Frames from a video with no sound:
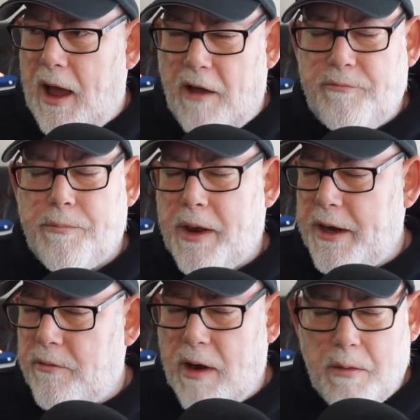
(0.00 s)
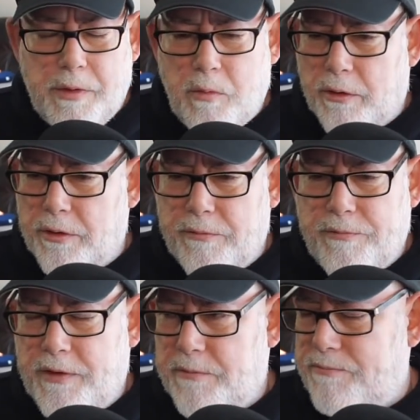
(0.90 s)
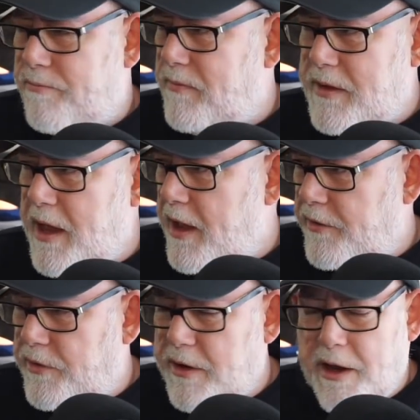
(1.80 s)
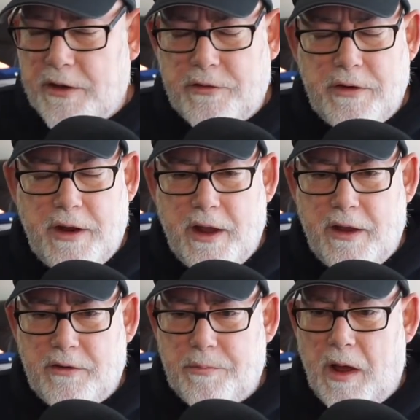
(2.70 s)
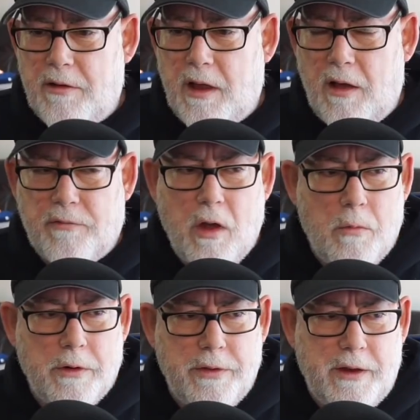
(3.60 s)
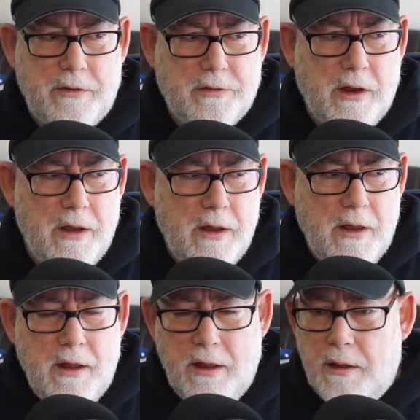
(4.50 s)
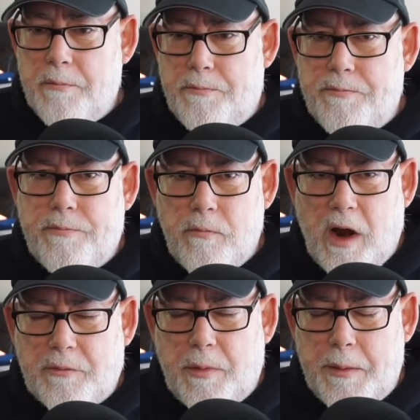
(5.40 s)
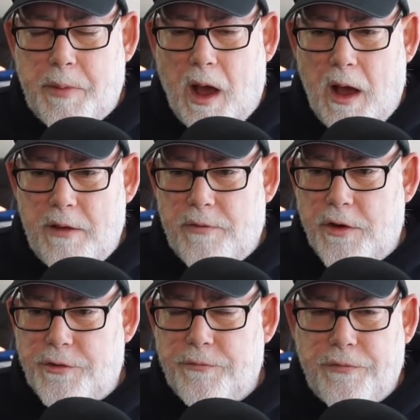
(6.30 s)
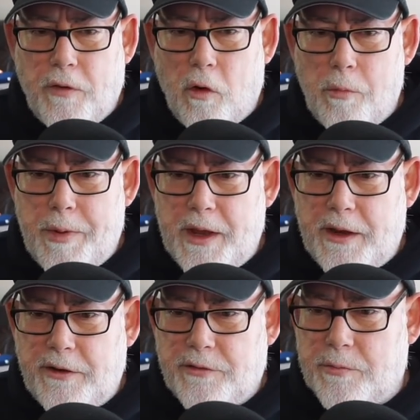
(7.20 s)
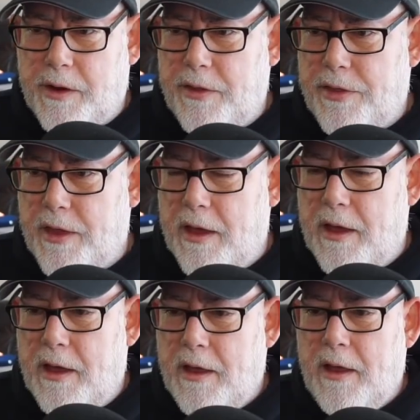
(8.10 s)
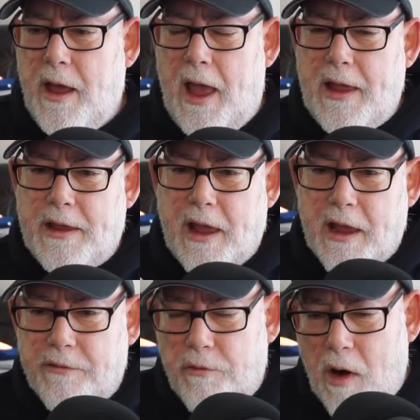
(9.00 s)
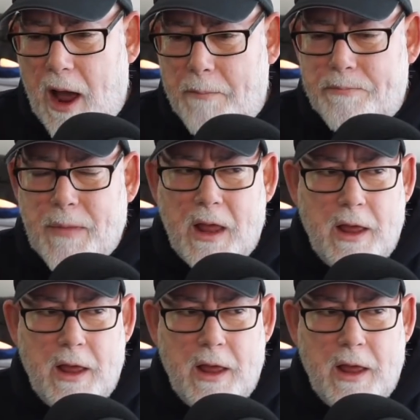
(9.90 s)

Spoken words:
Haven't played around with one of them for years and years and years, but I've got one of these Raspberry Pi version 4Bs with 8 gig of RAM.